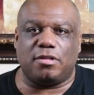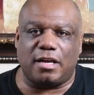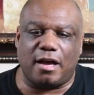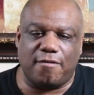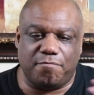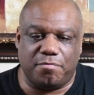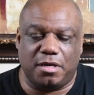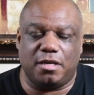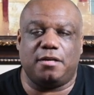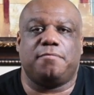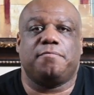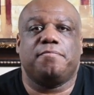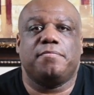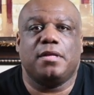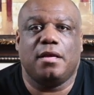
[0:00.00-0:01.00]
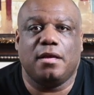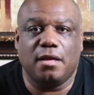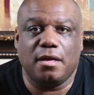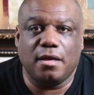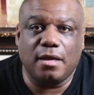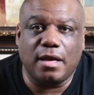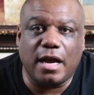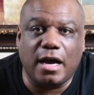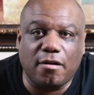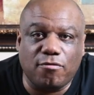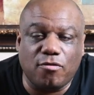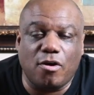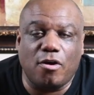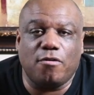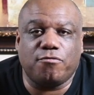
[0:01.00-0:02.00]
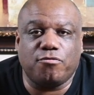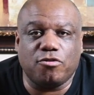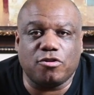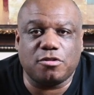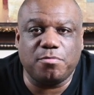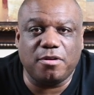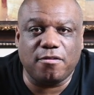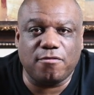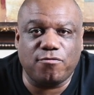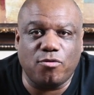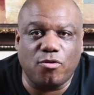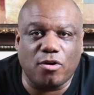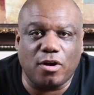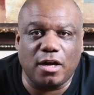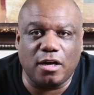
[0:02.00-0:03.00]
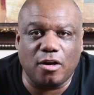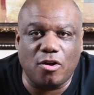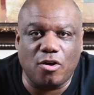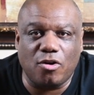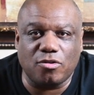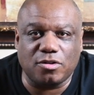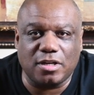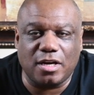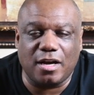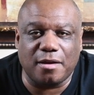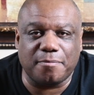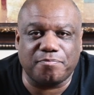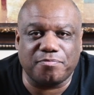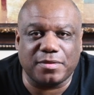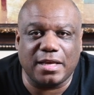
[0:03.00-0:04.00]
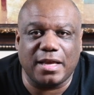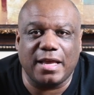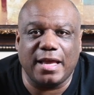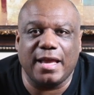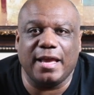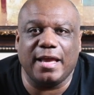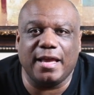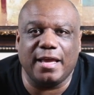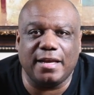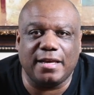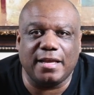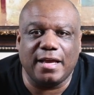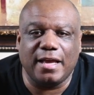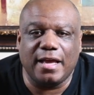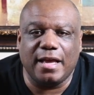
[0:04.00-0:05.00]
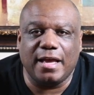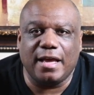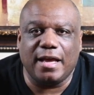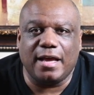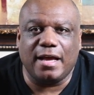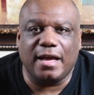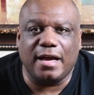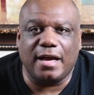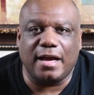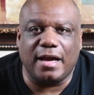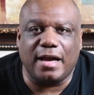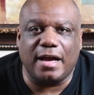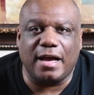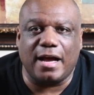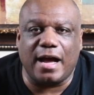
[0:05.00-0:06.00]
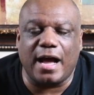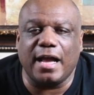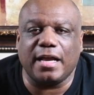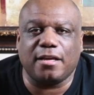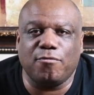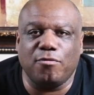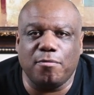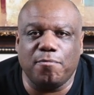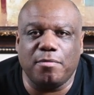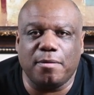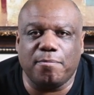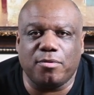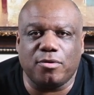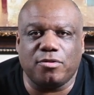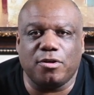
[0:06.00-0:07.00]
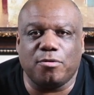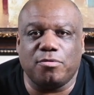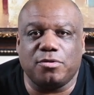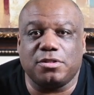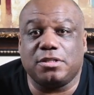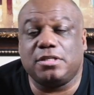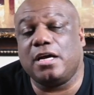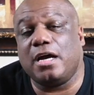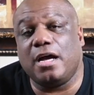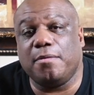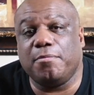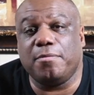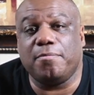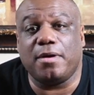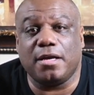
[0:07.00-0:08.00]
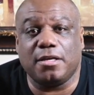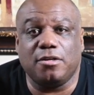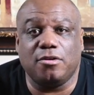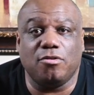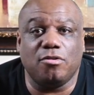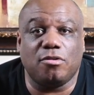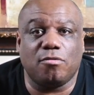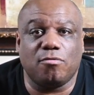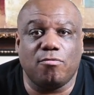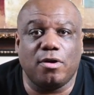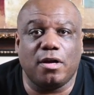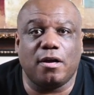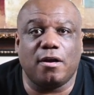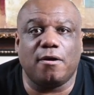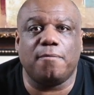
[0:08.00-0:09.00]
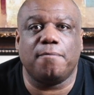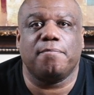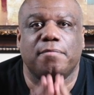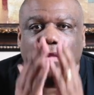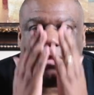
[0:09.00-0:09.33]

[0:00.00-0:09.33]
that I've been out of law enforcement for a long time. And I can remember there was a time in my youth where